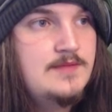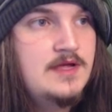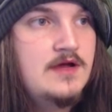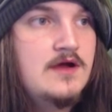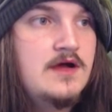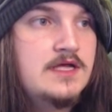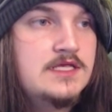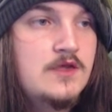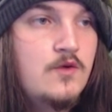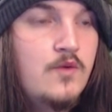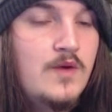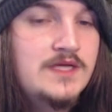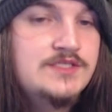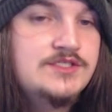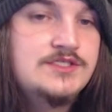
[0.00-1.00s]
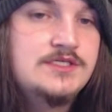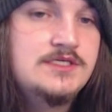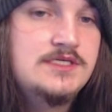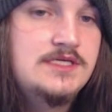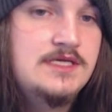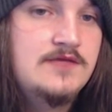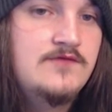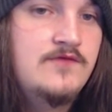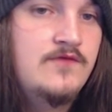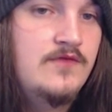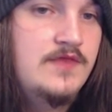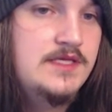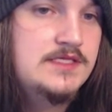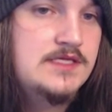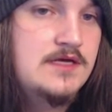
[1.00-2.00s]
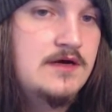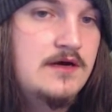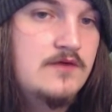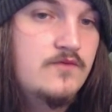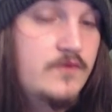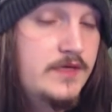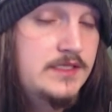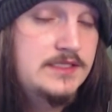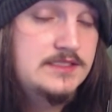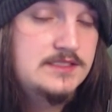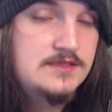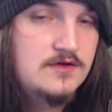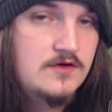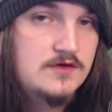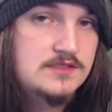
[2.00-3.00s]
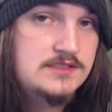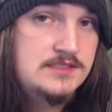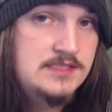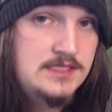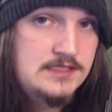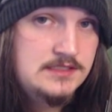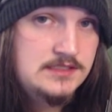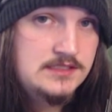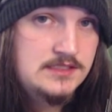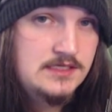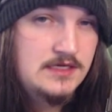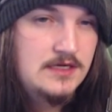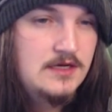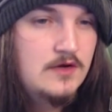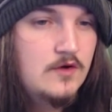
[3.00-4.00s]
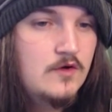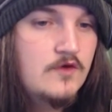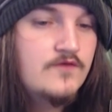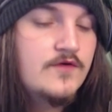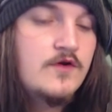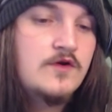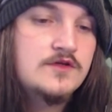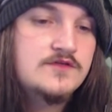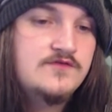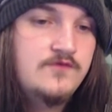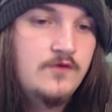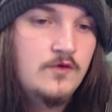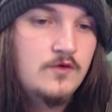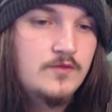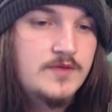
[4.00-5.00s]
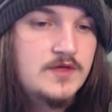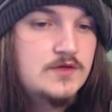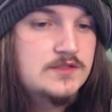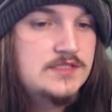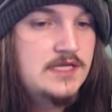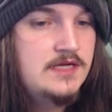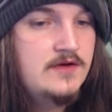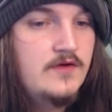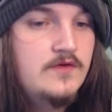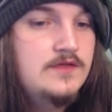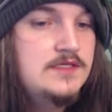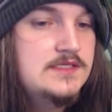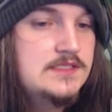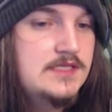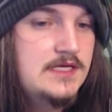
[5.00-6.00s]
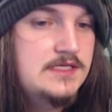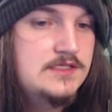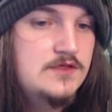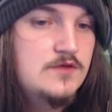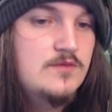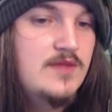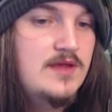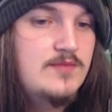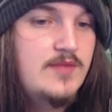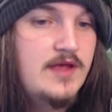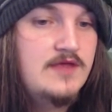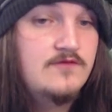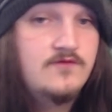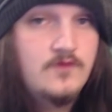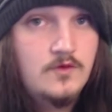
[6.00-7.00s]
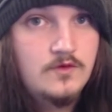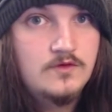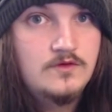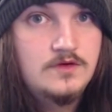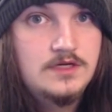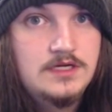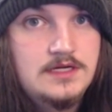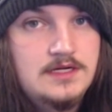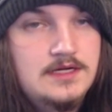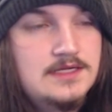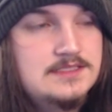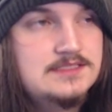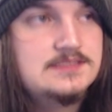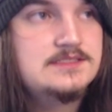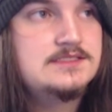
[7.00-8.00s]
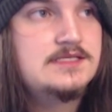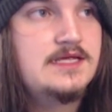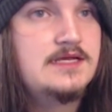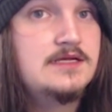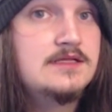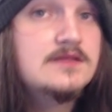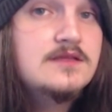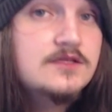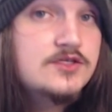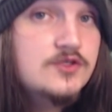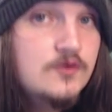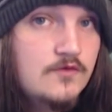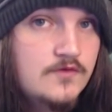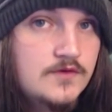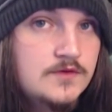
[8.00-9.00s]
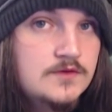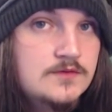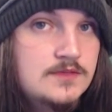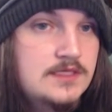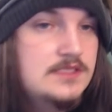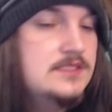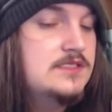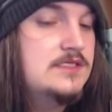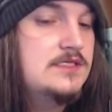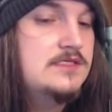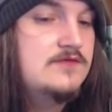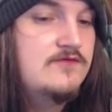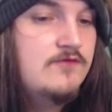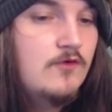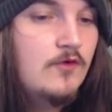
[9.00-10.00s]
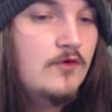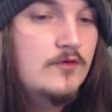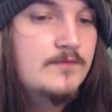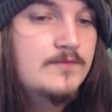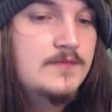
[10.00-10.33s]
out, I questioned if this card really did cost 6 or if it cost 4, because it only states you may pay 4. It doesn't say an additional 4, it just says 4.